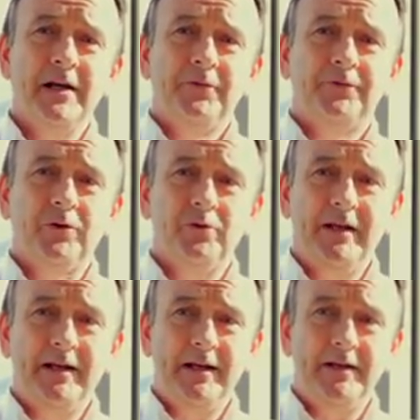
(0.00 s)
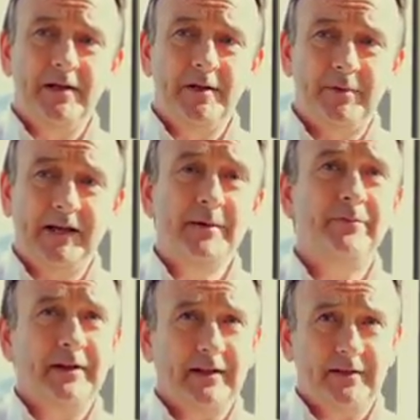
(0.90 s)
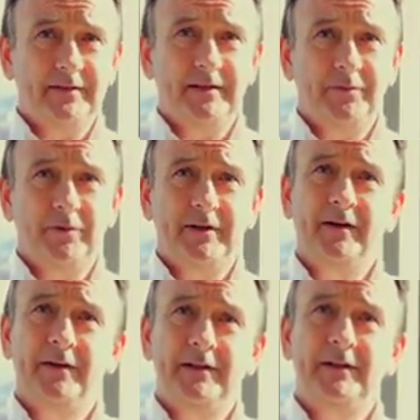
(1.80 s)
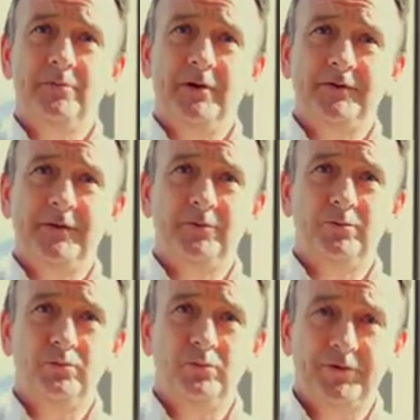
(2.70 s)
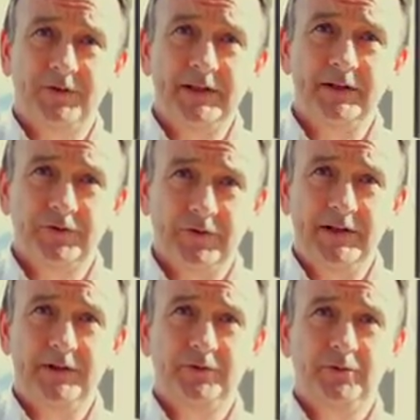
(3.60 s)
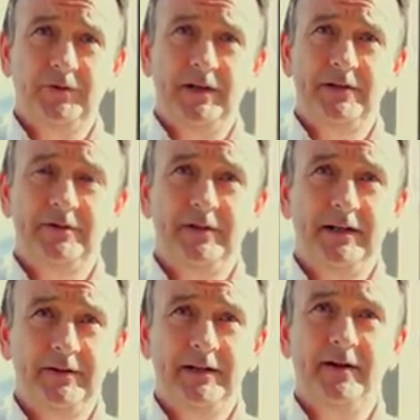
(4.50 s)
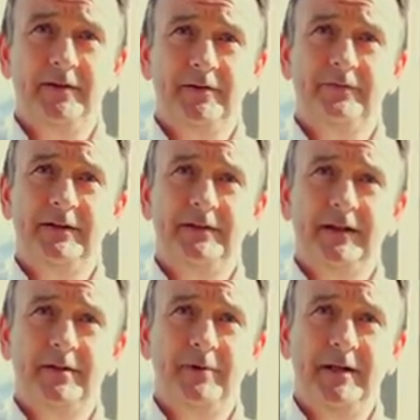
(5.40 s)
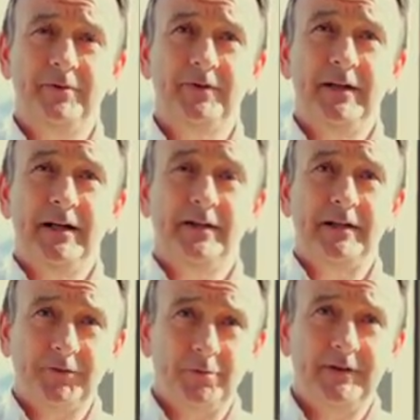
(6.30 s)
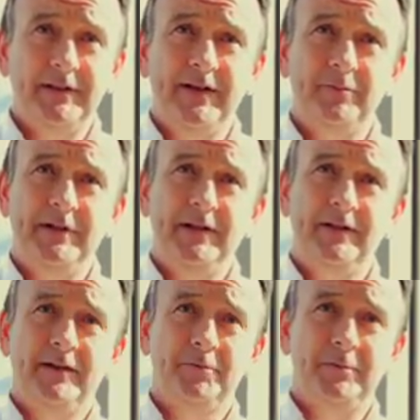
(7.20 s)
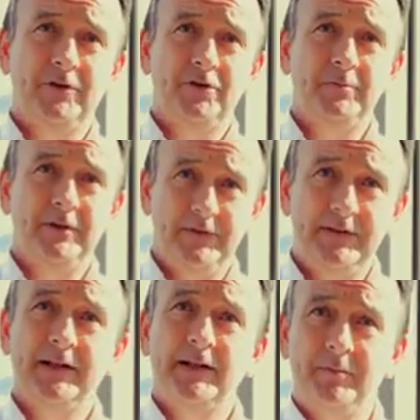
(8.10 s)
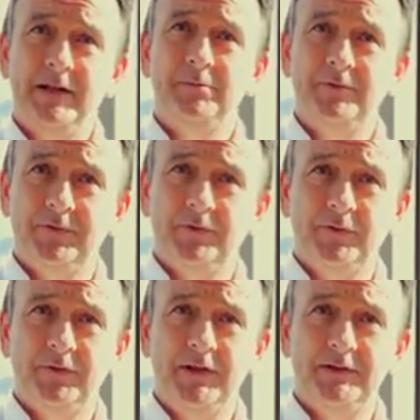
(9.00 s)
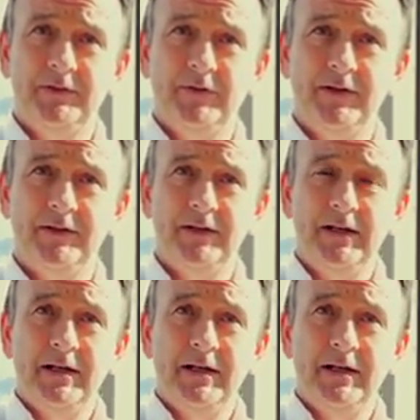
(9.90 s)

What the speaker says: So it became very clear that what Ireland needed was this single trade association in the area of fintech and payments, and that's what the FPAI has become, the Fintech and Payments Association of Ireland.